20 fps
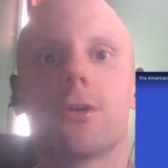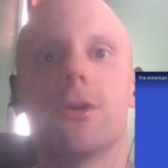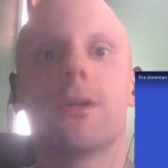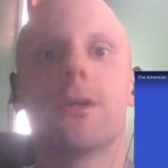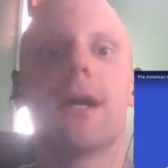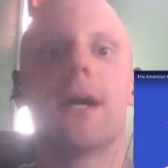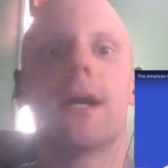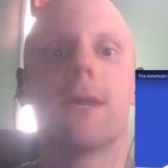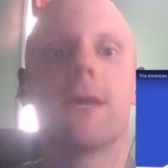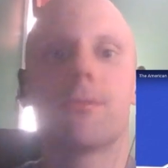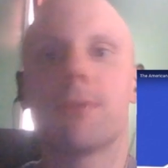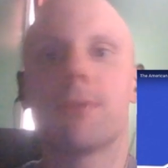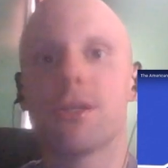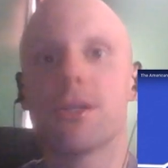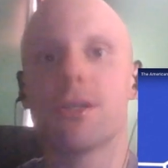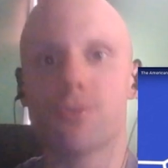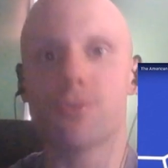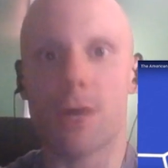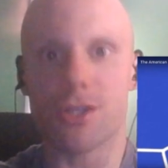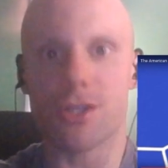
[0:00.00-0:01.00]
good. I
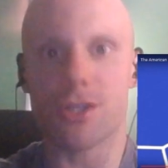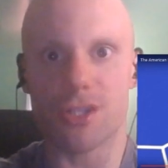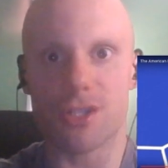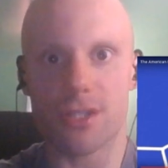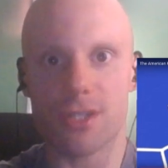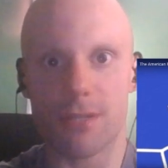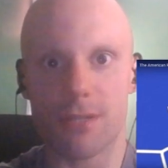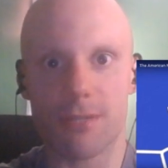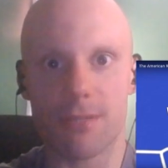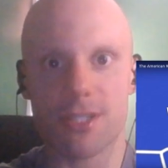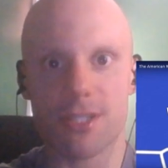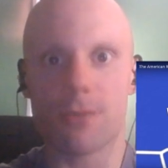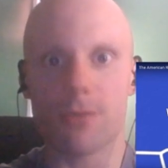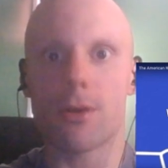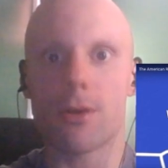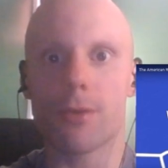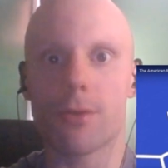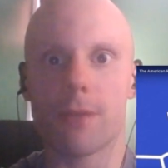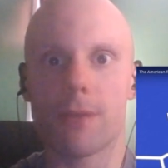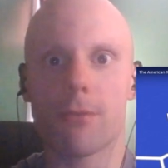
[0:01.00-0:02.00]
replace Washington. Because there were
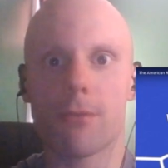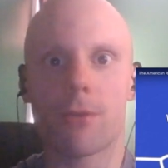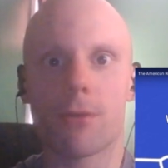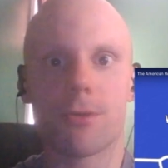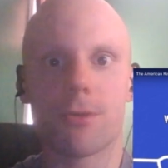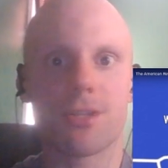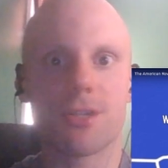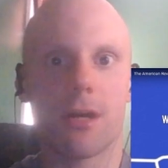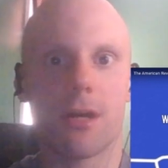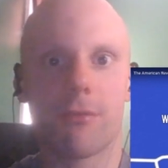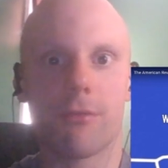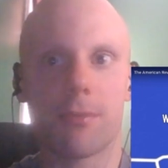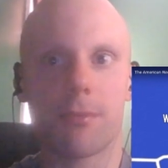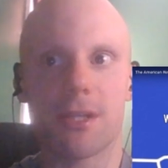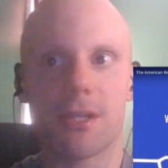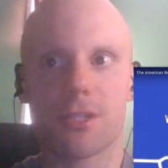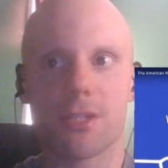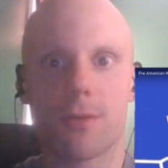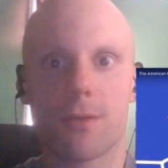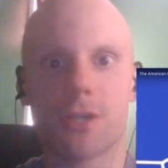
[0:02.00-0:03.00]
already murmurs of
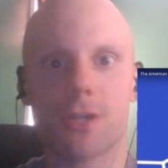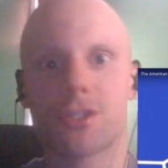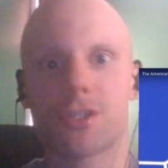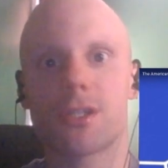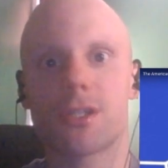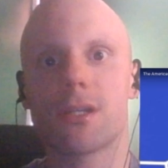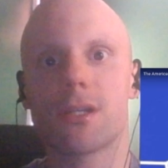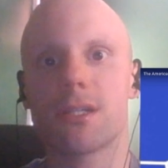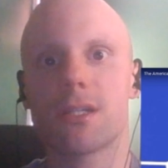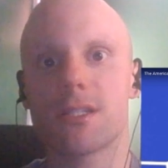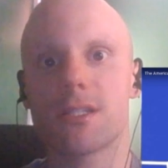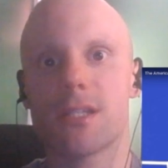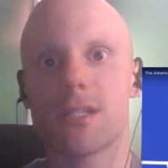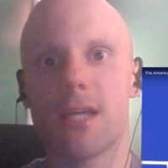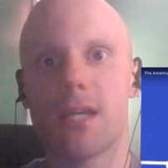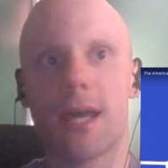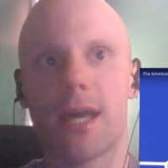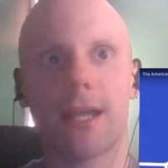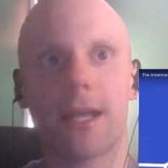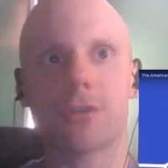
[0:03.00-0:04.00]
replacing Washington because he
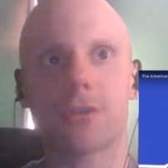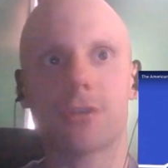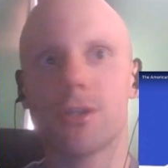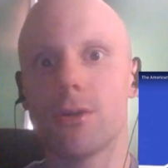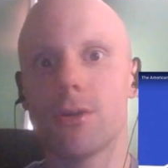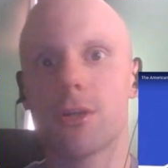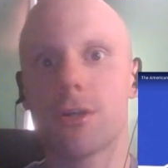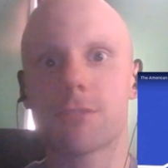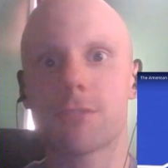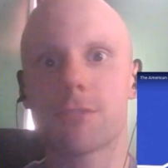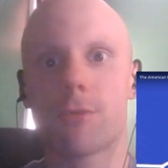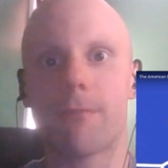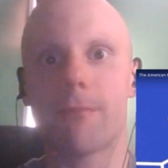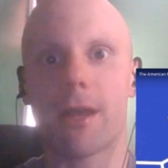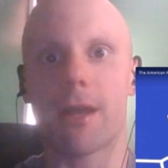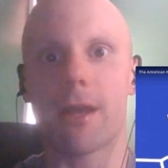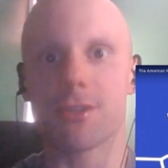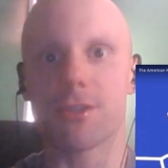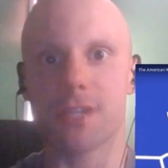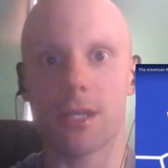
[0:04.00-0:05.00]
had actually lost more
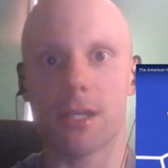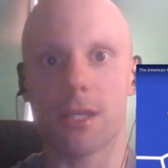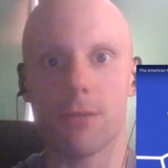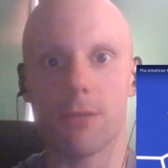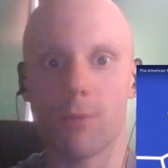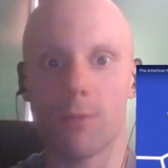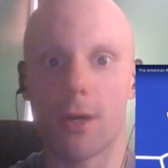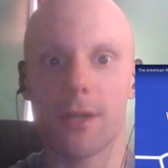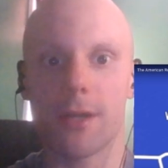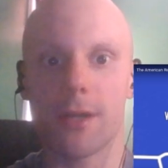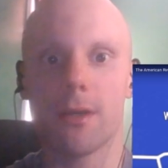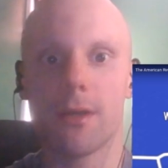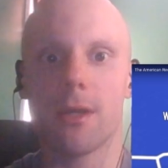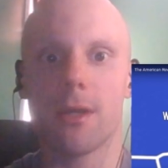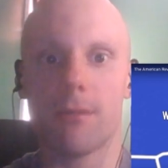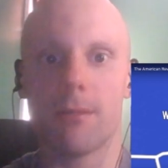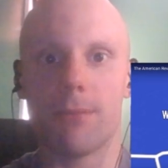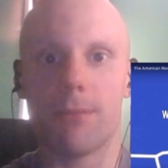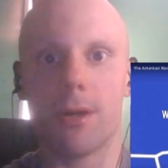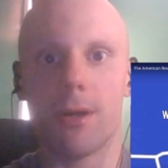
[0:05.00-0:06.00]
battles than he won,
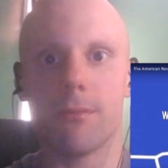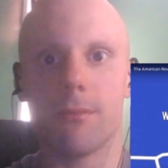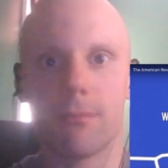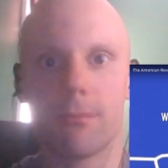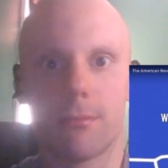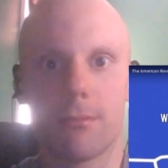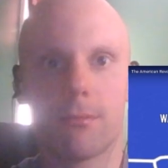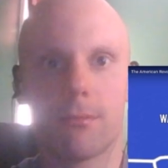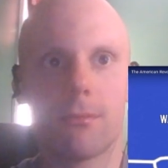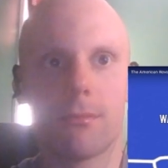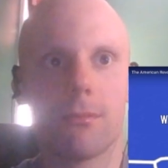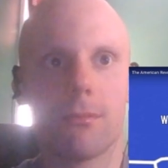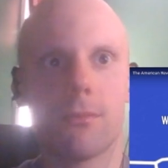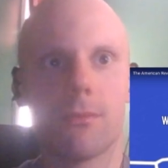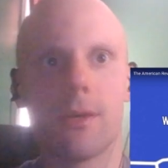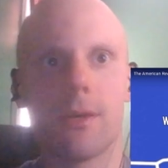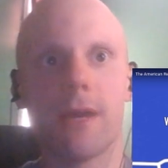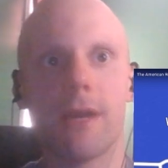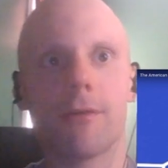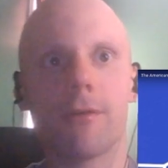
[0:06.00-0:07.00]
but
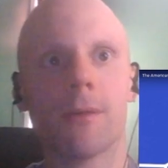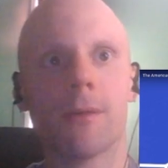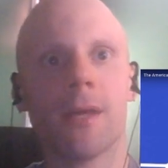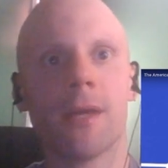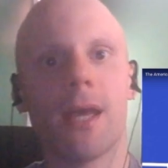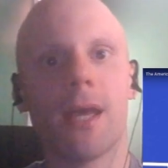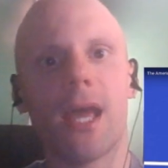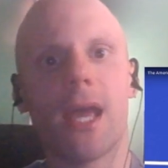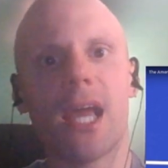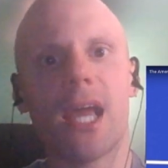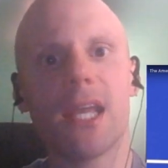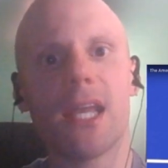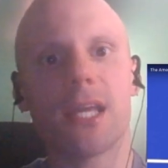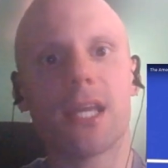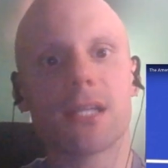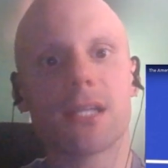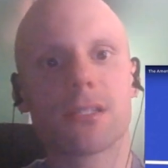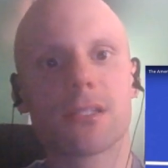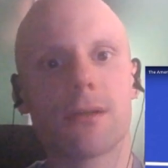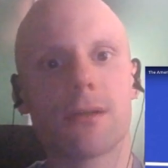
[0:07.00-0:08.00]
whatever. Any
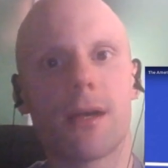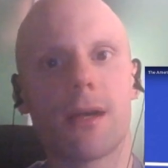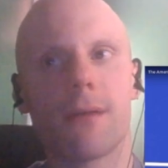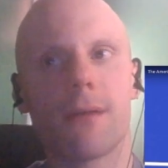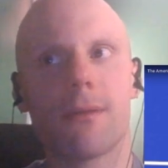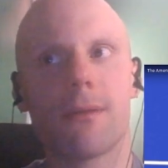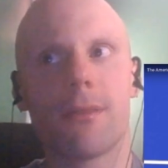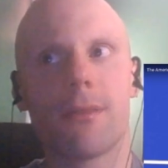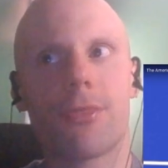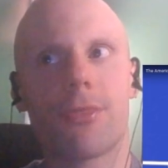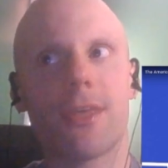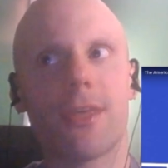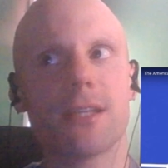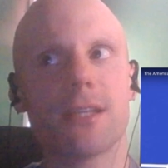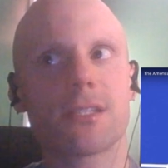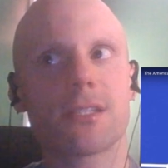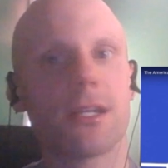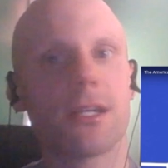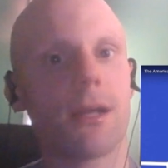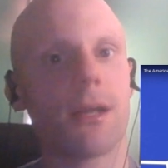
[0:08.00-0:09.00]
case,
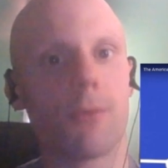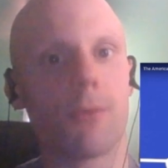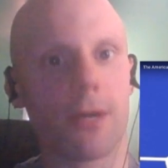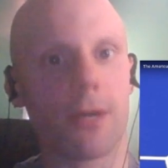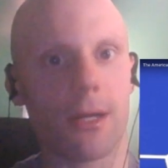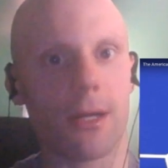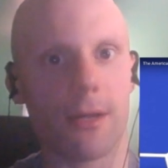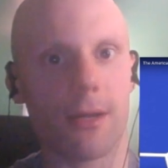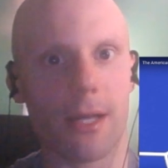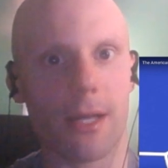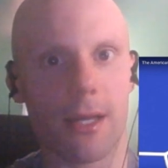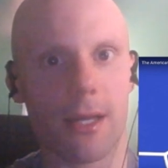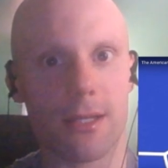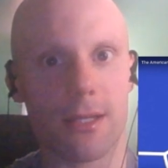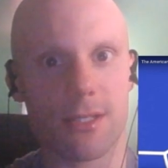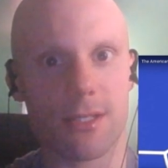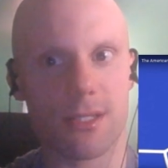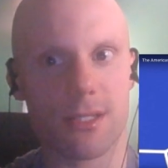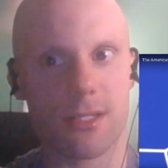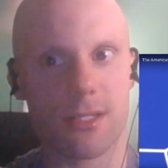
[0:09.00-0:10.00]
things did not work out at